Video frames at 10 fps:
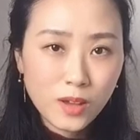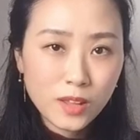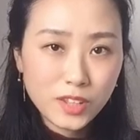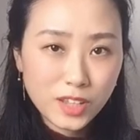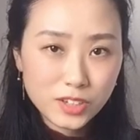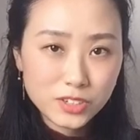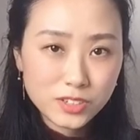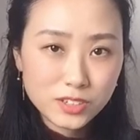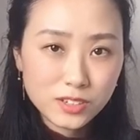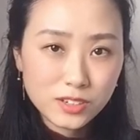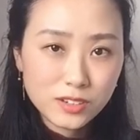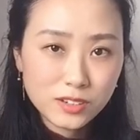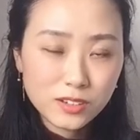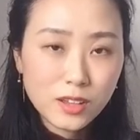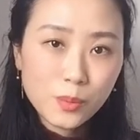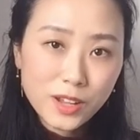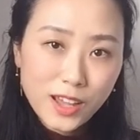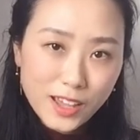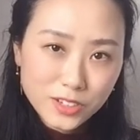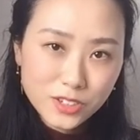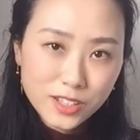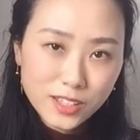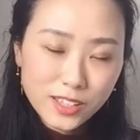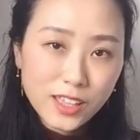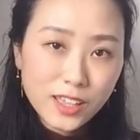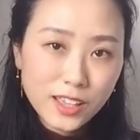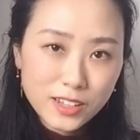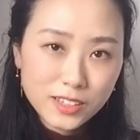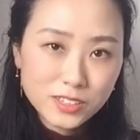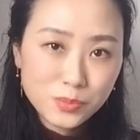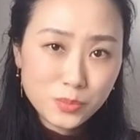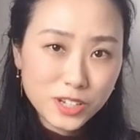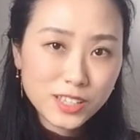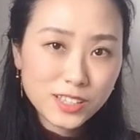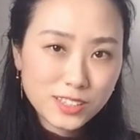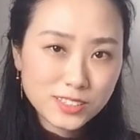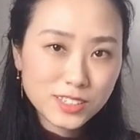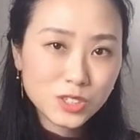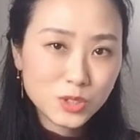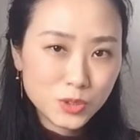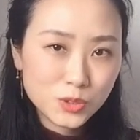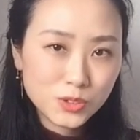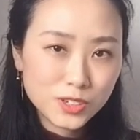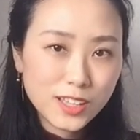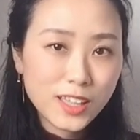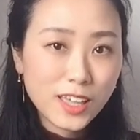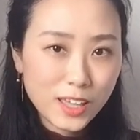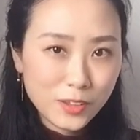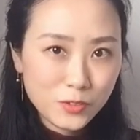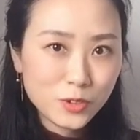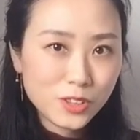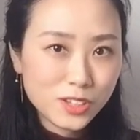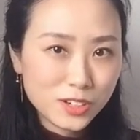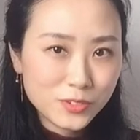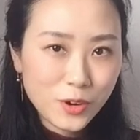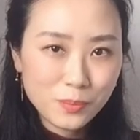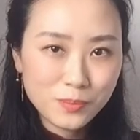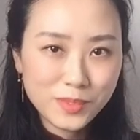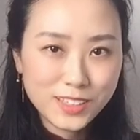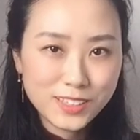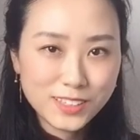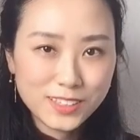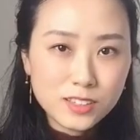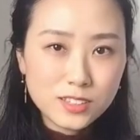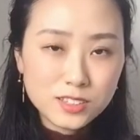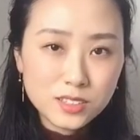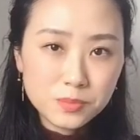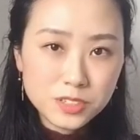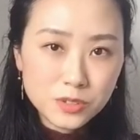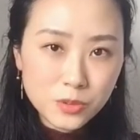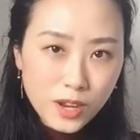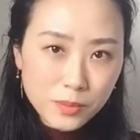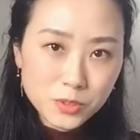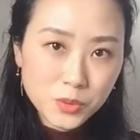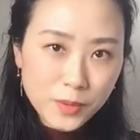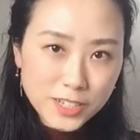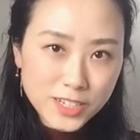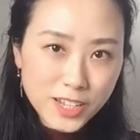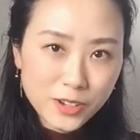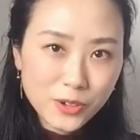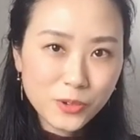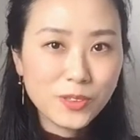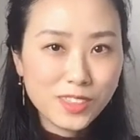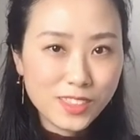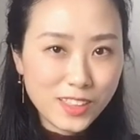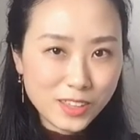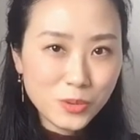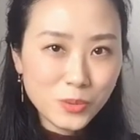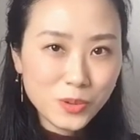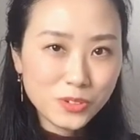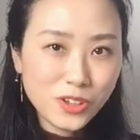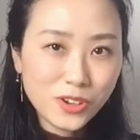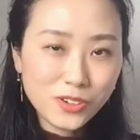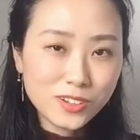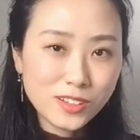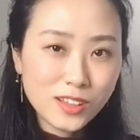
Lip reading: one dish. But actually, it is pretty easy to cook if you learn from me. Subscribe to my channel, then you will know.